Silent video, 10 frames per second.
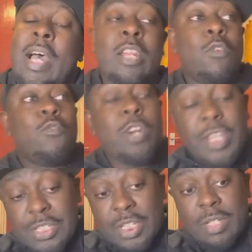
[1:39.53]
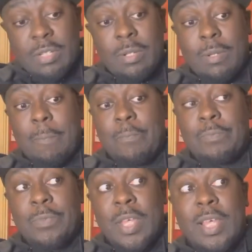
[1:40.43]
And the reason
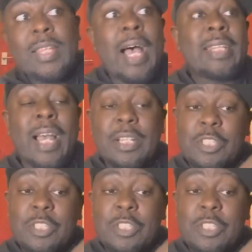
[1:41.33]
that